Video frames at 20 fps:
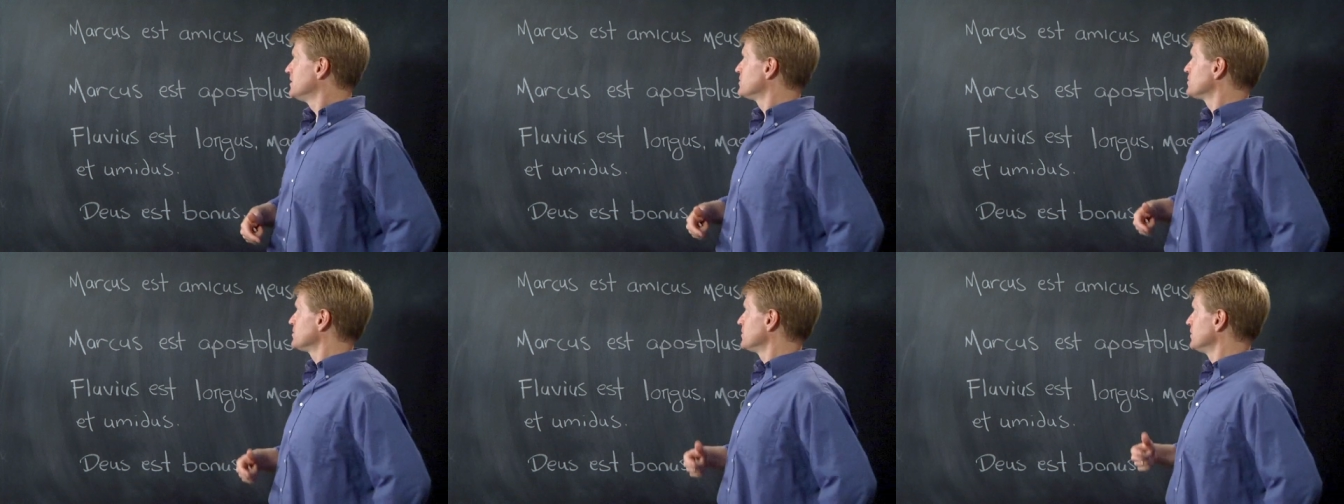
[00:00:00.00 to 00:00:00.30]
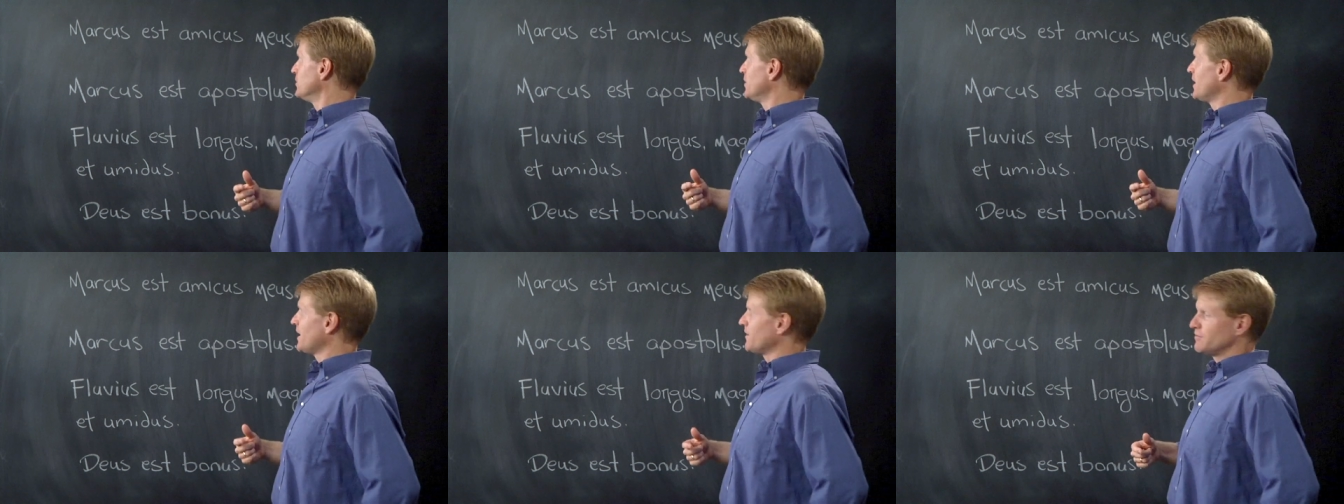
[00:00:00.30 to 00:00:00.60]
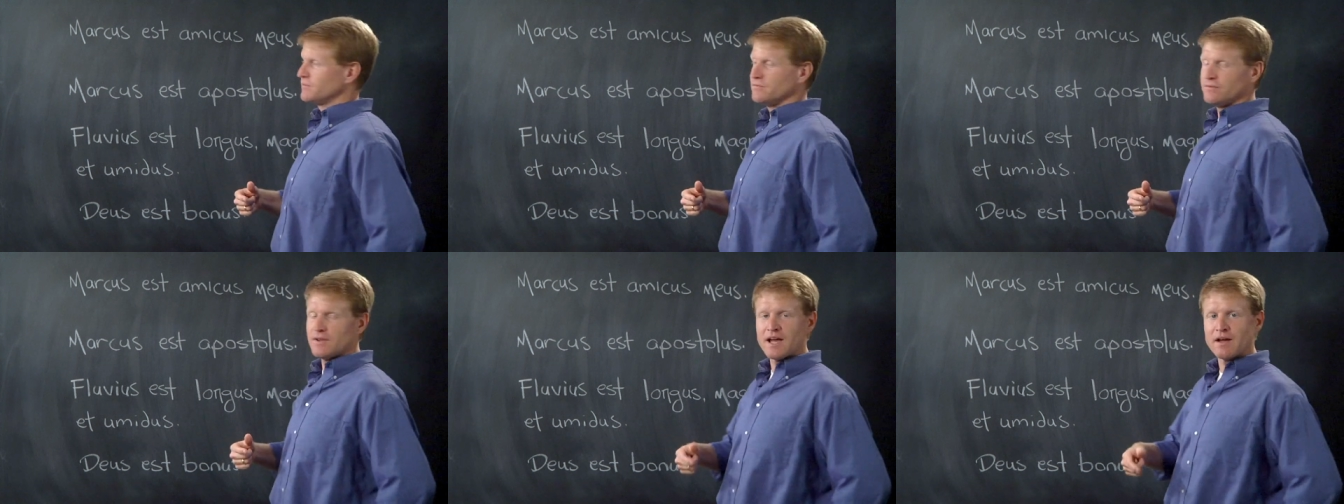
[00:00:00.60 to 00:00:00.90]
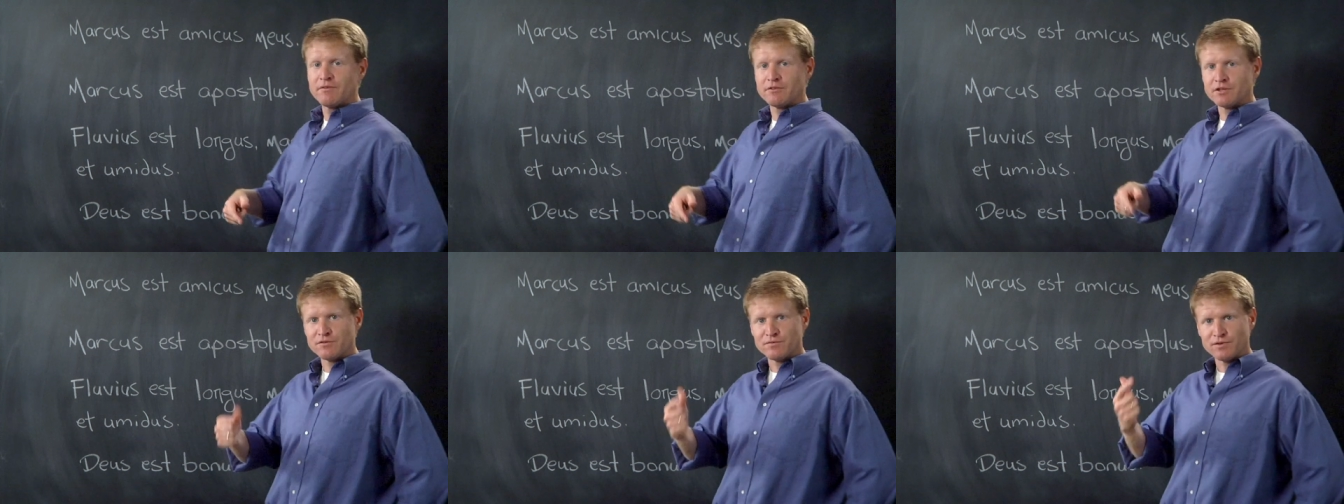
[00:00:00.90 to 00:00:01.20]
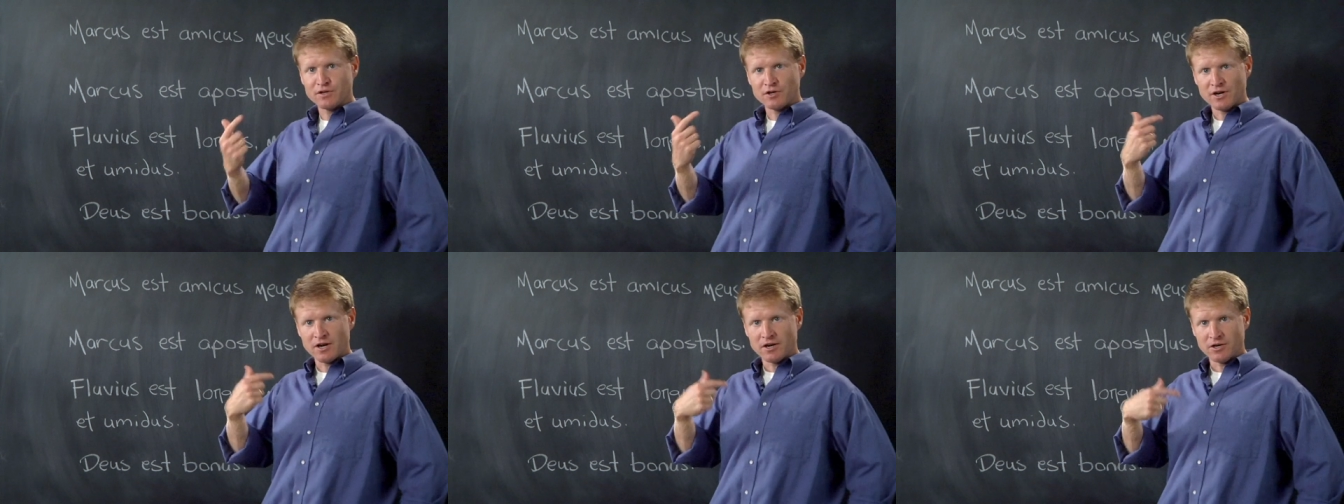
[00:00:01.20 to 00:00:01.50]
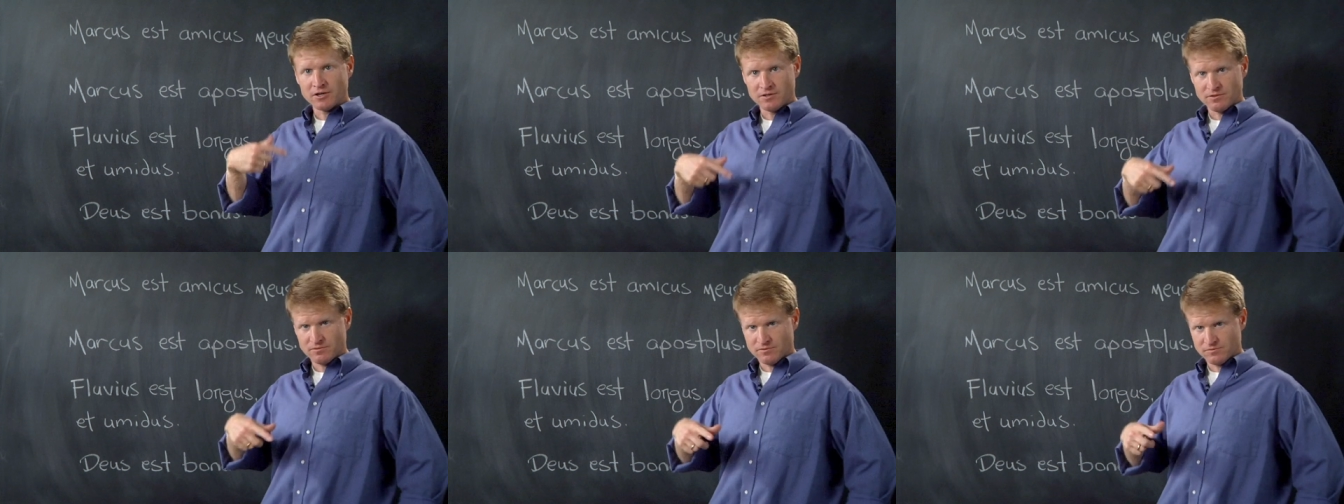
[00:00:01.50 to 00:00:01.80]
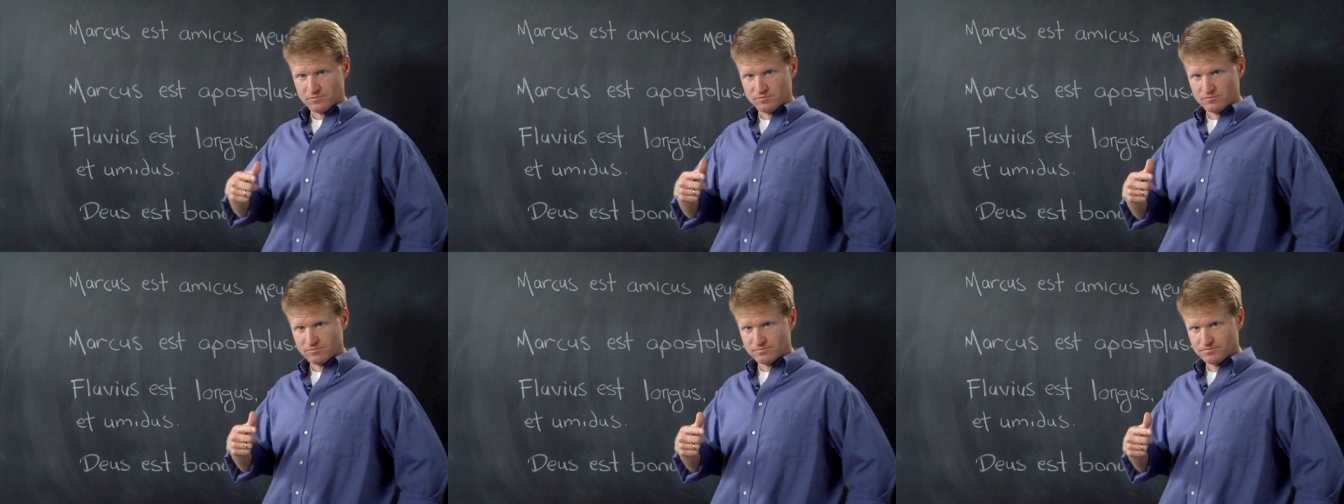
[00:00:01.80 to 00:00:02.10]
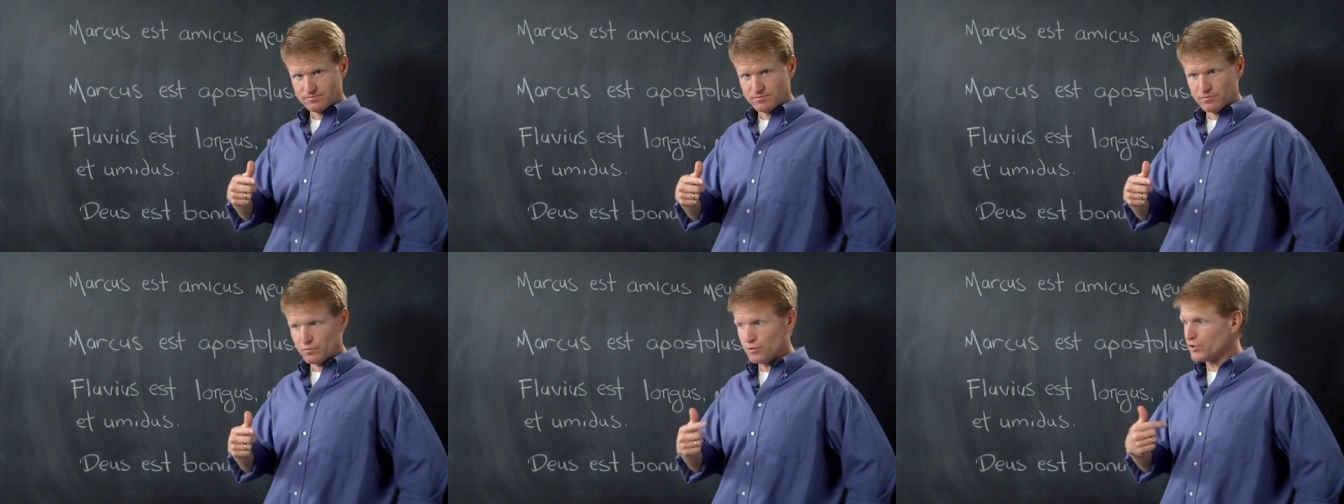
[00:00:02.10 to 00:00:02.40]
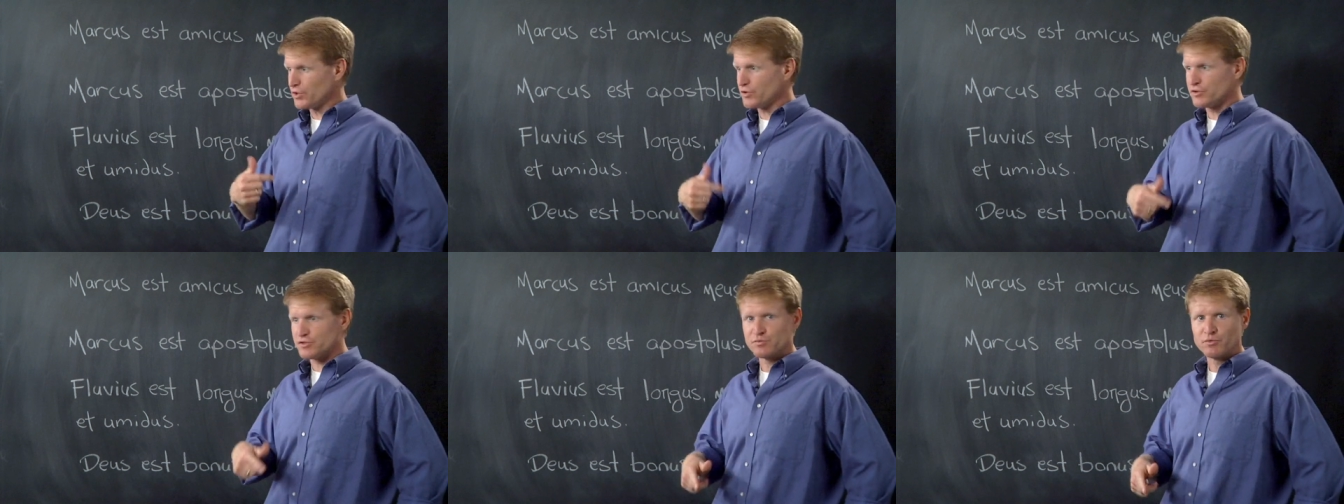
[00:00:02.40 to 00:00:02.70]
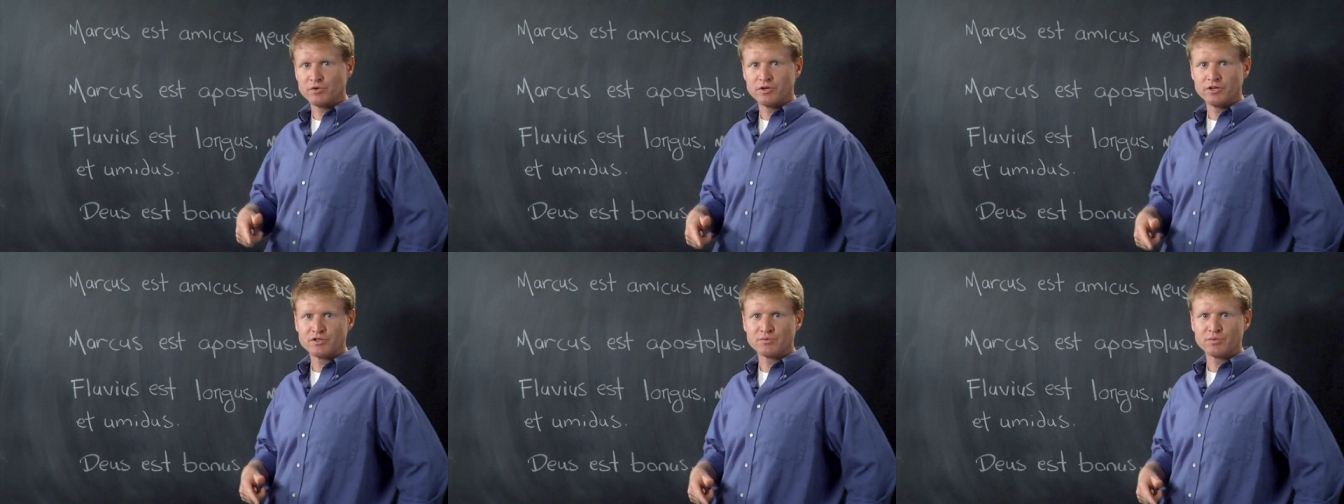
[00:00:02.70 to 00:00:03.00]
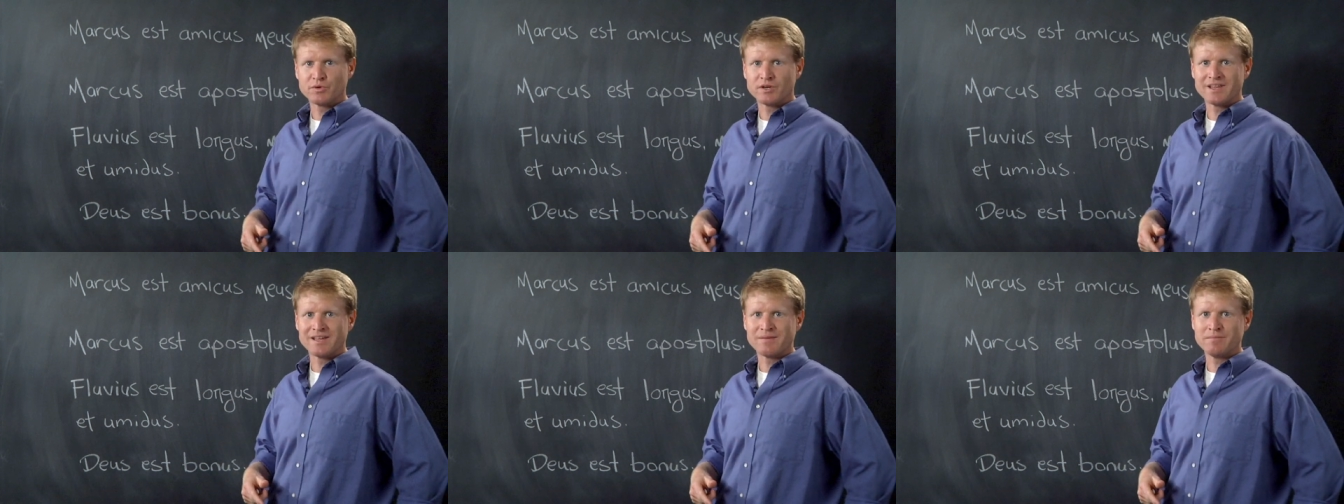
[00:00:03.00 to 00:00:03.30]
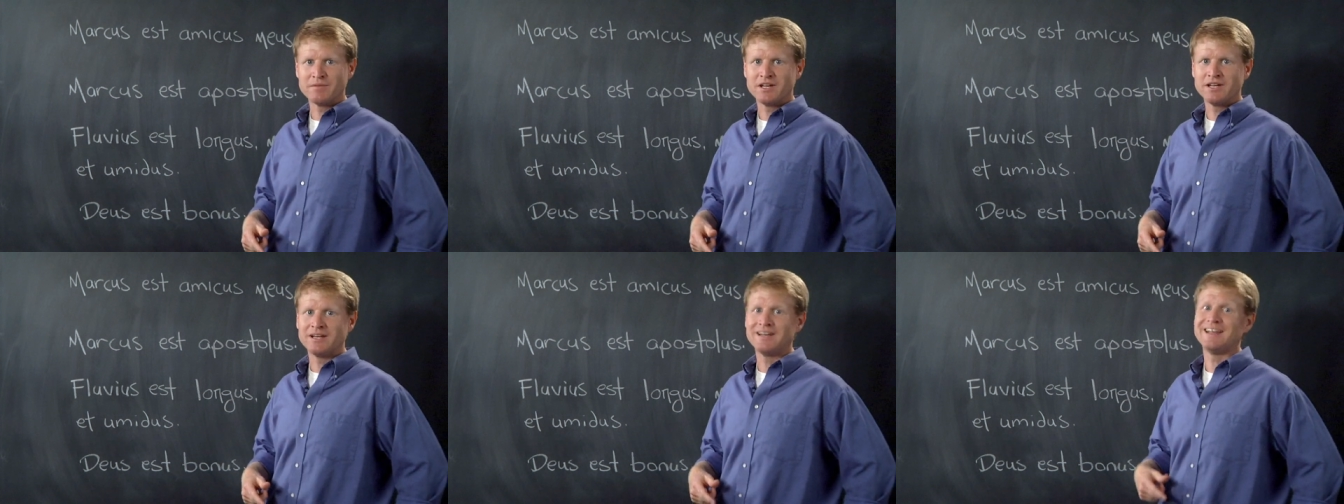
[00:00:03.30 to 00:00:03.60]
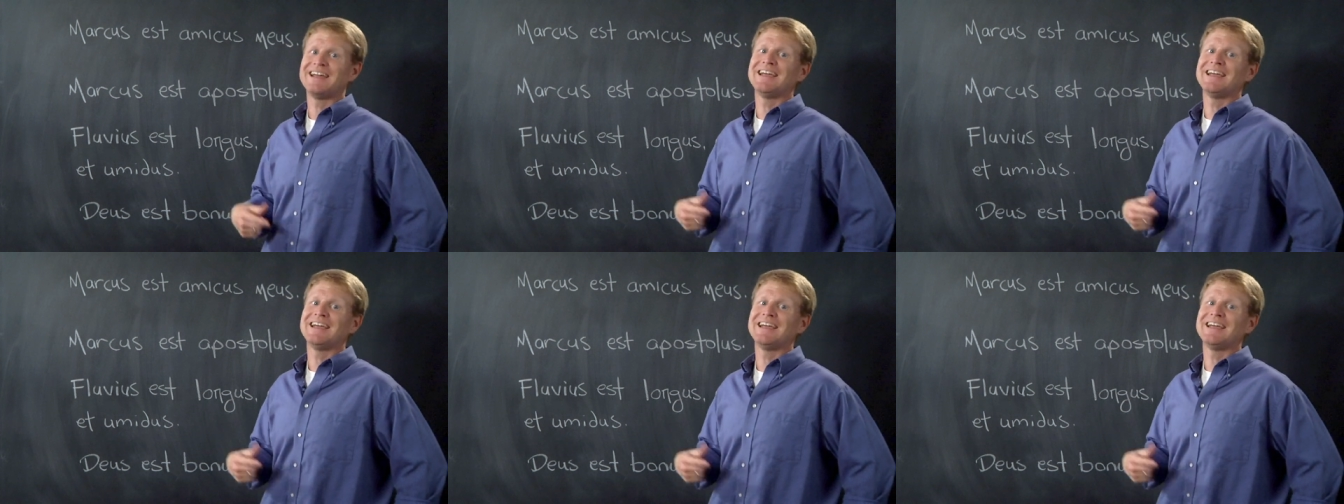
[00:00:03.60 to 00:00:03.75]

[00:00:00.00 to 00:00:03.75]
So you're having to figure out what are those words, what do they mean,